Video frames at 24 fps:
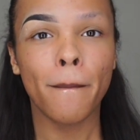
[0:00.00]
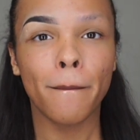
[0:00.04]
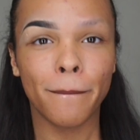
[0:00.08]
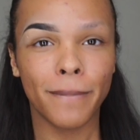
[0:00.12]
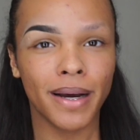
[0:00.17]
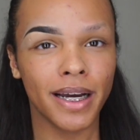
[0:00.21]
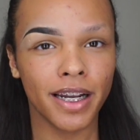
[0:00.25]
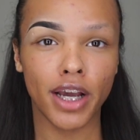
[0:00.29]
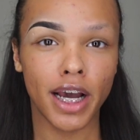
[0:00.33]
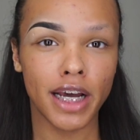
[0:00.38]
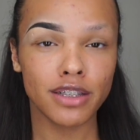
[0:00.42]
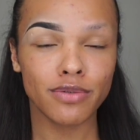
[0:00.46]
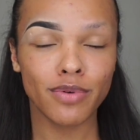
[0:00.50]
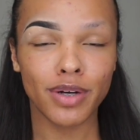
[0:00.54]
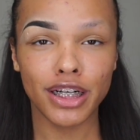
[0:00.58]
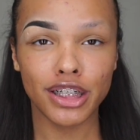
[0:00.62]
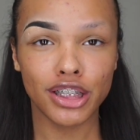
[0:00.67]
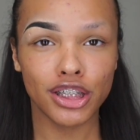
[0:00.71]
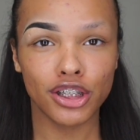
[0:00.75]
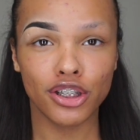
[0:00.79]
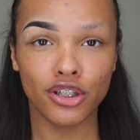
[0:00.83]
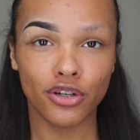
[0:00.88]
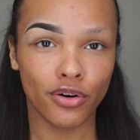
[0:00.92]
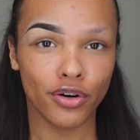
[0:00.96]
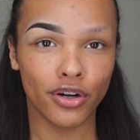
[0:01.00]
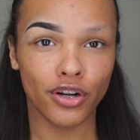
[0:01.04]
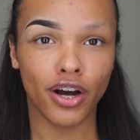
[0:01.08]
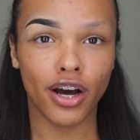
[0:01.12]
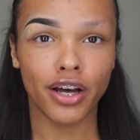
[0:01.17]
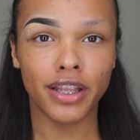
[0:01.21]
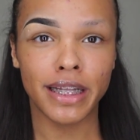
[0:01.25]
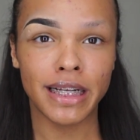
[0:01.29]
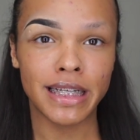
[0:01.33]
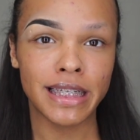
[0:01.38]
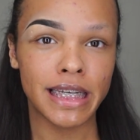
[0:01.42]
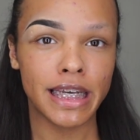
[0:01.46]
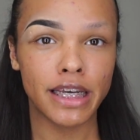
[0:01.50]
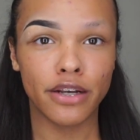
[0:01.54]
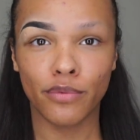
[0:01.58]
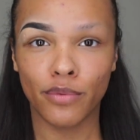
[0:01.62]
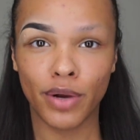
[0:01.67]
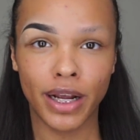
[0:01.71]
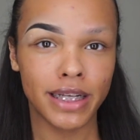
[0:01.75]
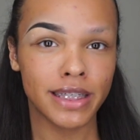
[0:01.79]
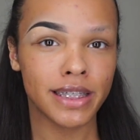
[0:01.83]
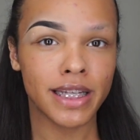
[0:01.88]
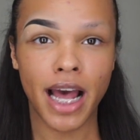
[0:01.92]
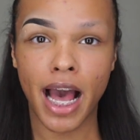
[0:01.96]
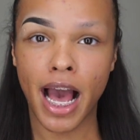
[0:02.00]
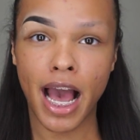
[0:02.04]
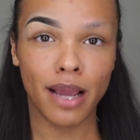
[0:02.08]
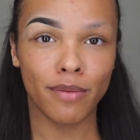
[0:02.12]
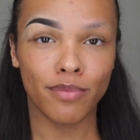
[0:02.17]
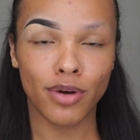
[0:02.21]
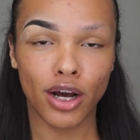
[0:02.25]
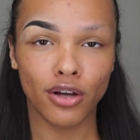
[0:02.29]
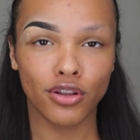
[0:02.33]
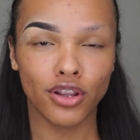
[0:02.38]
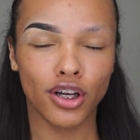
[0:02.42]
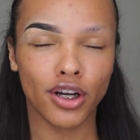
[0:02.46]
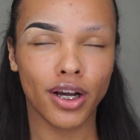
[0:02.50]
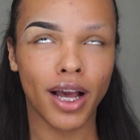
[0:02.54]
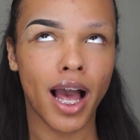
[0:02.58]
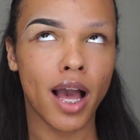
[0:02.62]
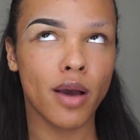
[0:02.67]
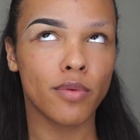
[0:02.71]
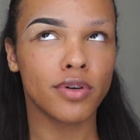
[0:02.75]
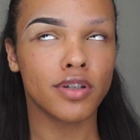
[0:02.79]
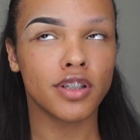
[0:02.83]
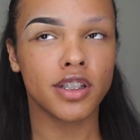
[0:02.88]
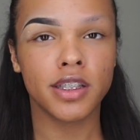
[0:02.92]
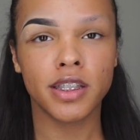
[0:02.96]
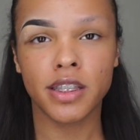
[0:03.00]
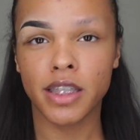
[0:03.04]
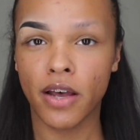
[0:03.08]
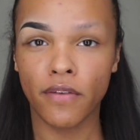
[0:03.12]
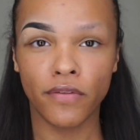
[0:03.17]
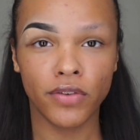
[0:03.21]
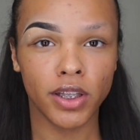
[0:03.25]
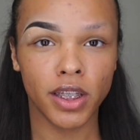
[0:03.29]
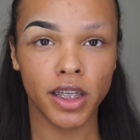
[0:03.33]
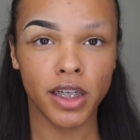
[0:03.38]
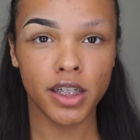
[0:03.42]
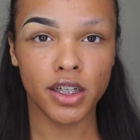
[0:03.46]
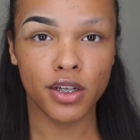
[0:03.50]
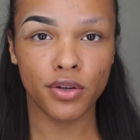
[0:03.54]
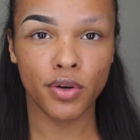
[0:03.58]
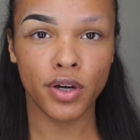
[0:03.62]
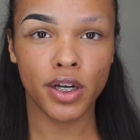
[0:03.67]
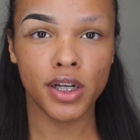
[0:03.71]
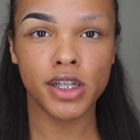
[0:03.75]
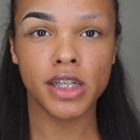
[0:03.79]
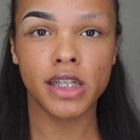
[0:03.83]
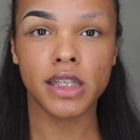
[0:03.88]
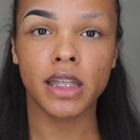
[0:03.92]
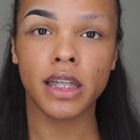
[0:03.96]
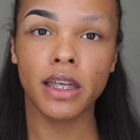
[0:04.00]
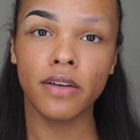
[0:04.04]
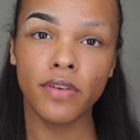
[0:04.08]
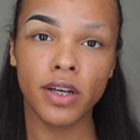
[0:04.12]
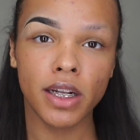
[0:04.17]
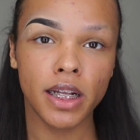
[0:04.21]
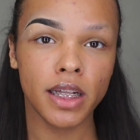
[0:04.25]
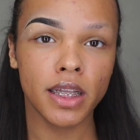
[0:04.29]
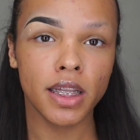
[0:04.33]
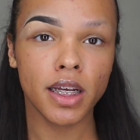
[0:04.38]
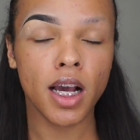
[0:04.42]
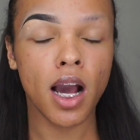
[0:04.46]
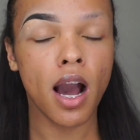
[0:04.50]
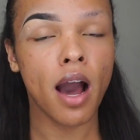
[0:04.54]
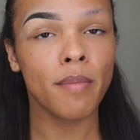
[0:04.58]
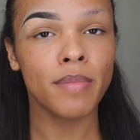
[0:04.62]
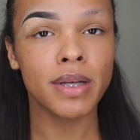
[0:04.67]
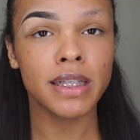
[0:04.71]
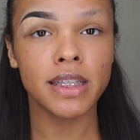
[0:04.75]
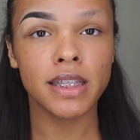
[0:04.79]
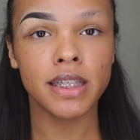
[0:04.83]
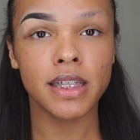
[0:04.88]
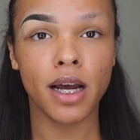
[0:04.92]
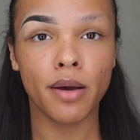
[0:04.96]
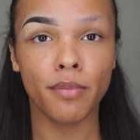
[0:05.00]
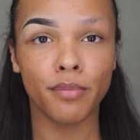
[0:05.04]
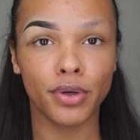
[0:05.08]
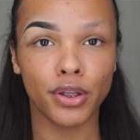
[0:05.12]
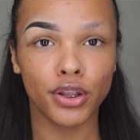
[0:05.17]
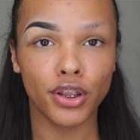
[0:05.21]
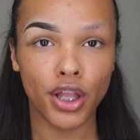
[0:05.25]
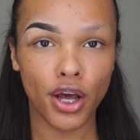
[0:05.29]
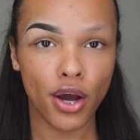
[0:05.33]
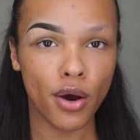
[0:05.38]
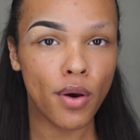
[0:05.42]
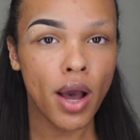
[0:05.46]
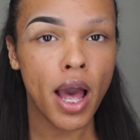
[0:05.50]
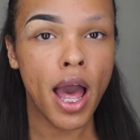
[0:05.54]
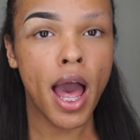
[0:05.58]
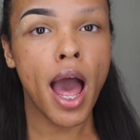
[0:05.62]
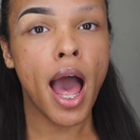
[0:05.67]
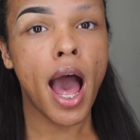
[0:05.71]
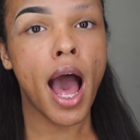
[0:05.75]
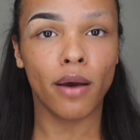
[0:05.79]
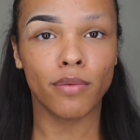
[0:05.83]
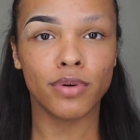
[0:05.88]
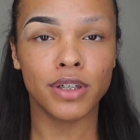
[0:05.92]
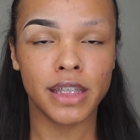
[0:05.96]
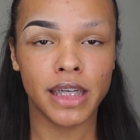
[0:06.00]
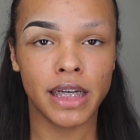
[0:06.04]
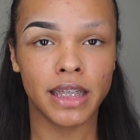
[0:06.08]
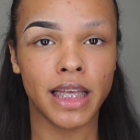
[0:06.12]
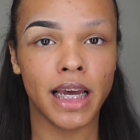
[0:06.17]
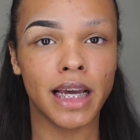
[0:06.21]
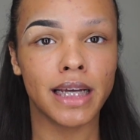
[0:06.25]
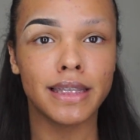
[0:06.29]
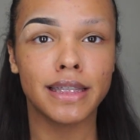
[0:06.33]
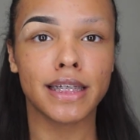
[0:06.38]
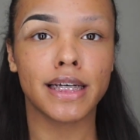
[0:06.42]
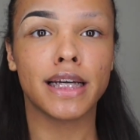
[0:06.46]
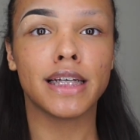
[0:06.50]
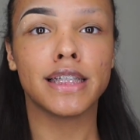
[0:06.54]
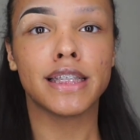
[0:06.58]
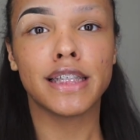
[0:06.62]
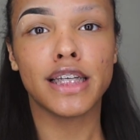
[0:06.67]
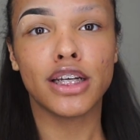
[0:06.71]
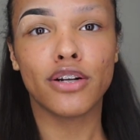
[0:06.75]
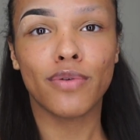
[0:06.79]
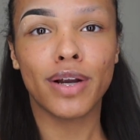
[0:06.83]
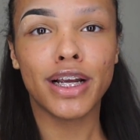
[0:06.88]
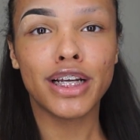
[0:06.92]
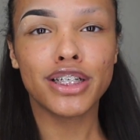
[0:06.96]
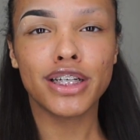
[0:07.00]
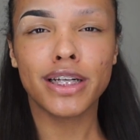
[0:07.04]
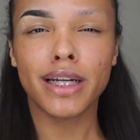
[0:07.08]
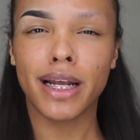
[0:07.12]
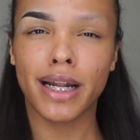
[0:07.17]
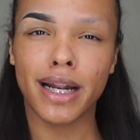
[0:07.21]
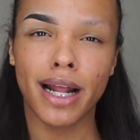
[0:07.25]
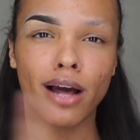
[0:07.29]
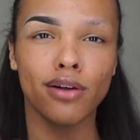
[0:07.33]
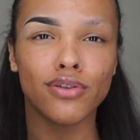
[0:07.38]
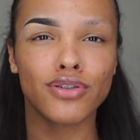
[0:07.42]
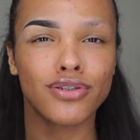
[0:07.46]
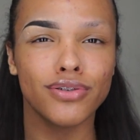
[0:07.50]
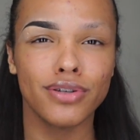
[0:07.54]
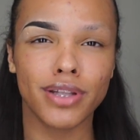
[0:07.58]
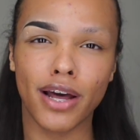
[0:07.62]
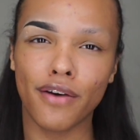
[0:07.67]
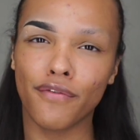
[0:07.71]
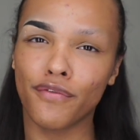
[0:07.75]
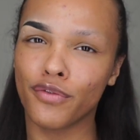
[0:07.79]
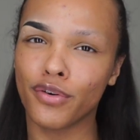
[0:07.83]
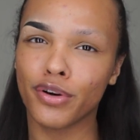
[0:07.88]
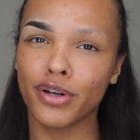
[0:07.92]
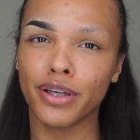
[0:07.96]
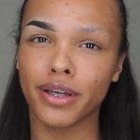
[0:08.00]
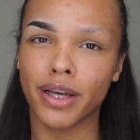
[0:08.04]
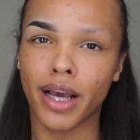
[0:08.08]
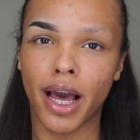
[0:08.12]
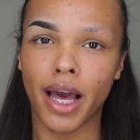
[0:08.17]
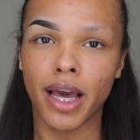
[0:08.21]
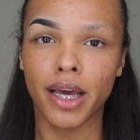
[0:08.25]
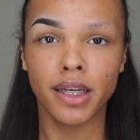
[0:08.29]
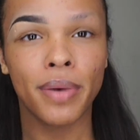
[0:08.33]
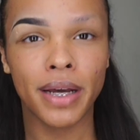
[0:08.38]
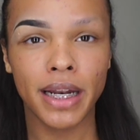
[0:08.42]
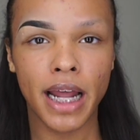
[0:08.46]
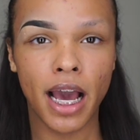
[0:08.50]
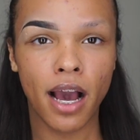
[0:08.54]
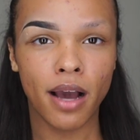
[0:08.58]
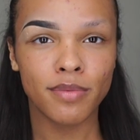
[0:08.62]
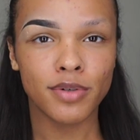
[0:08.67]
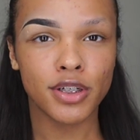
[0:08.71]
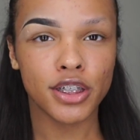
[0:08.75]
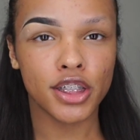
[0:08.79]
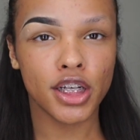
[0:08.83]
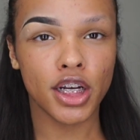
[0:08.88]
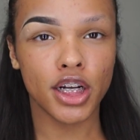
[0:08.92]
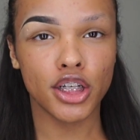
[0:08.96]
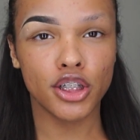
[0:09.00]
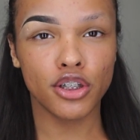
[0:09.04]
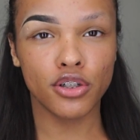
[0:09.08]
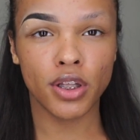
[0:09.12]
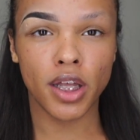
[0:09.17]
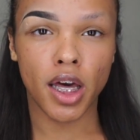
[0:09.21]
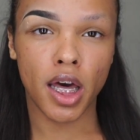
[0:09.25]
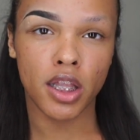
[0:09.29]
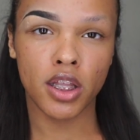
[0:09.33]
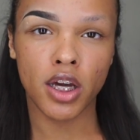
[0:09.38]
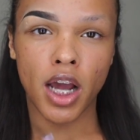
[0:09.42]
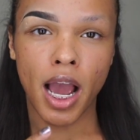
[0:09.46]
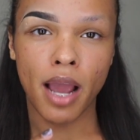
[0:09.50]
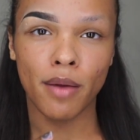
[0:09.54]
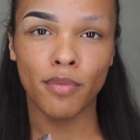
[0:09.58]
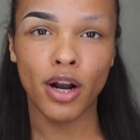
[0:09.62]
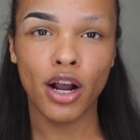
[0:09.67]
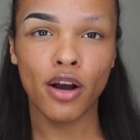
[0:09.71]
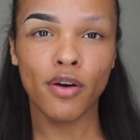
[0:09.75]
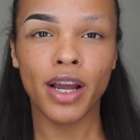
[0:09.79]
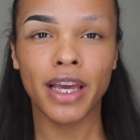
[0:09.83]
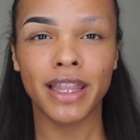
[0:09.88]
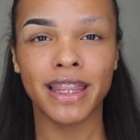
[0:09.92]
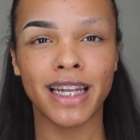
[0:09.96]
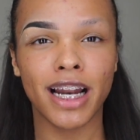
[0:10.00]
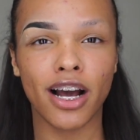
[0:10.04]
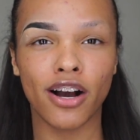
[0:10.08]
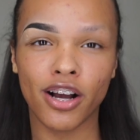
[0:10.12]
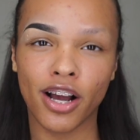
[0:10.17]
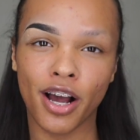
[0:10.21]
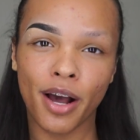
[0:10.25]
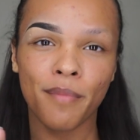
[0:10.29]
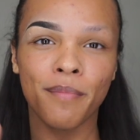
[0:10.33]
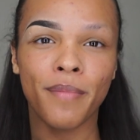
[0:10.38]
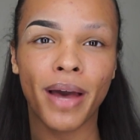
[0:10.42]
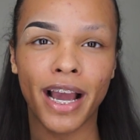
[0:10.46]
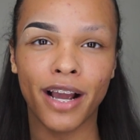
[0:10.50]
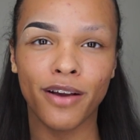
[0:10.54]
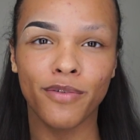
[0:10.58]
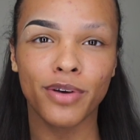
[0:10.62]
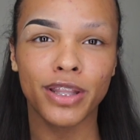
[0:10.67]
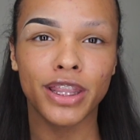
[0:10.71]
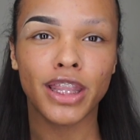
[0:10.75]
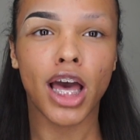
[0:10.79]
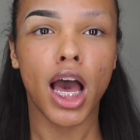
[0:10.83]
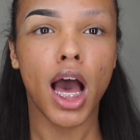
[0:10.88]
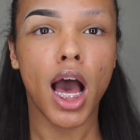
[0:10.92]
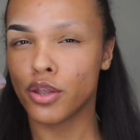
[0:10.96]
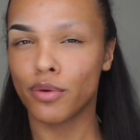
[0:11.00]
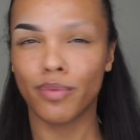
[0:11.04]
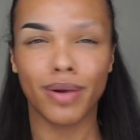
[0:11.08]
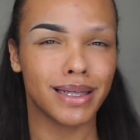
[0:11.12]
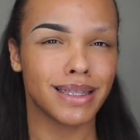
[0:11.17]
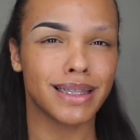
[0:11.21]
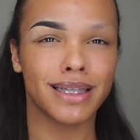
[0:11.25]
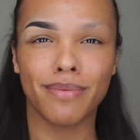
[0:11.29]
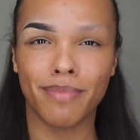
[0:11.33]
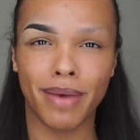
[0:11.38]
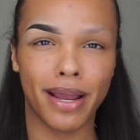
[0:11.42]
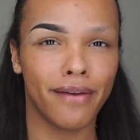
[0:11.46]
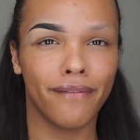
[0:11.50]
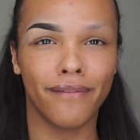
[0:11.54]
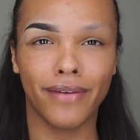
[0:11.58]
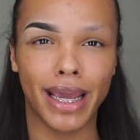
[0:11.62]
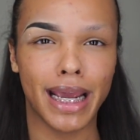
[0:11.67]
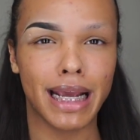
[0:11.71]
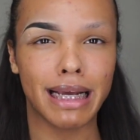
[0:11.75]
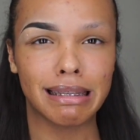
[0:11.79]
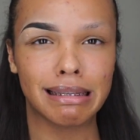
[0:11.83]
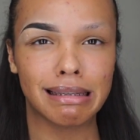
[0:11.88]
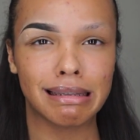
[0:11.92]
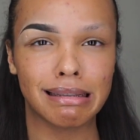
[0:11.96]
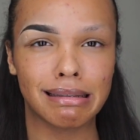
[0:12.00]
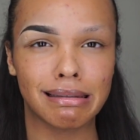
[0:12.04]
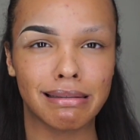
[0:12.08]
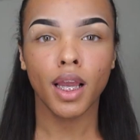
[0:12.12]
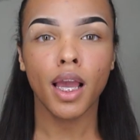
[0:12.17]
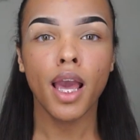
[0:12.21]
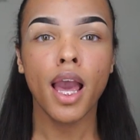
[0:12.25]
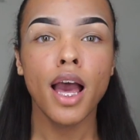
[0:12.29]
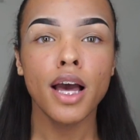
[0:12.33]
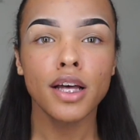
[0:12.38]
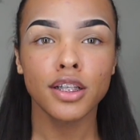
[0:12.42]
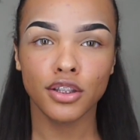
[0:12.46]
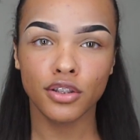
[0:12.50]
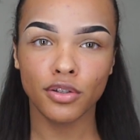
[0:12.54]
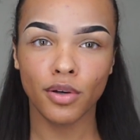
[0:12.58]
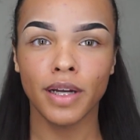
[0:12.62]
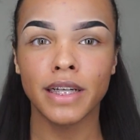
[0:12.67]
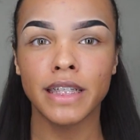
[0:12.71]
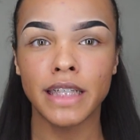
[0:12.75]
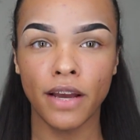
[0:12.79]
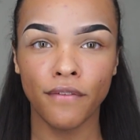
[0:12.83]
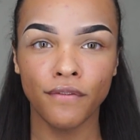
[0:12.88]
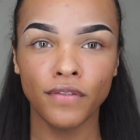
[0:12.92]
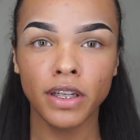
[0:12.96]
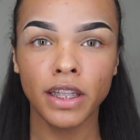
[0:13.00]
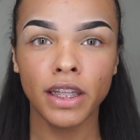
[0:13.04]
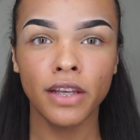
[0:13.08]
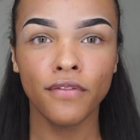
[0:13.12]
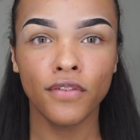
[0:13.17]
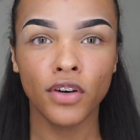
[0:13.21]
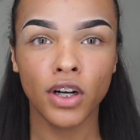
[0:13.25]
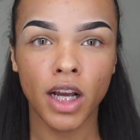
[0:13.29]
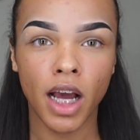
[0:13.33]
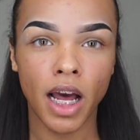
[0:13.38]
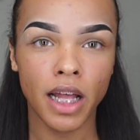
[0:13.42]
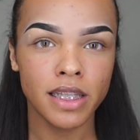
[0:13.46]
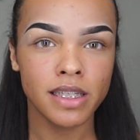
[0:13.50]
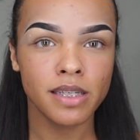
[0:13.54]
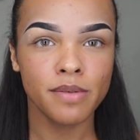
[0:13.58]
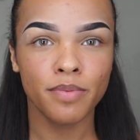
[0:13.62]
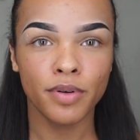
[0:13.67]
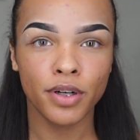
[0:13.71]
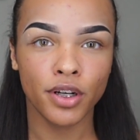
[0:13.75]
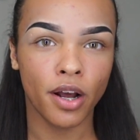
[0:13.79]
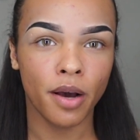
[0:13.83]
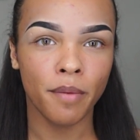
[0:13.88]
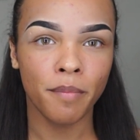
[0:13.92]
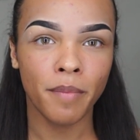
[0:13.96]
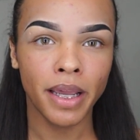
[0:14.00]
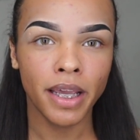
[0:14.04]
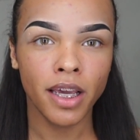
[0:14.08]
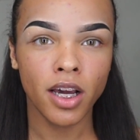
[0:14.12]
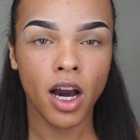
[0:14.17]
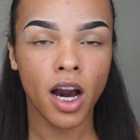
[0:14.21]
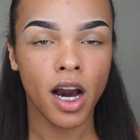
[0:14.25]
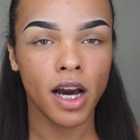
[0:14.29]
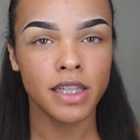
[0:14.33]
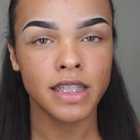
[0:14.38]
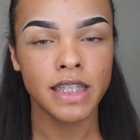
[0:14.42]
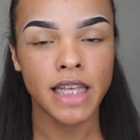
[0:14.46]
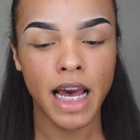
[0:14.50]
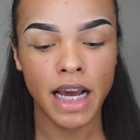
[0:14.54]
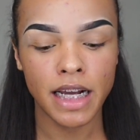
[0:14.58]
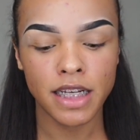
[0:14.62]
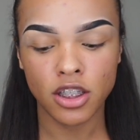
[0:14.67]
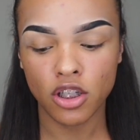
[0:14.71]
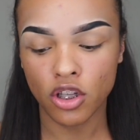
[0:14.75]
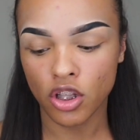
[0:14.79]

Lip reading: If you guys want a tutorial on this erased eyebrow look, I will definitely do it. Just leave it in the comments down below. I will take that into consideration and I'll do that for you guys. But now I'm just going to do the other eyebrow and then I'll come back with the rest of my face. So I definitely forgot to put on my contacts.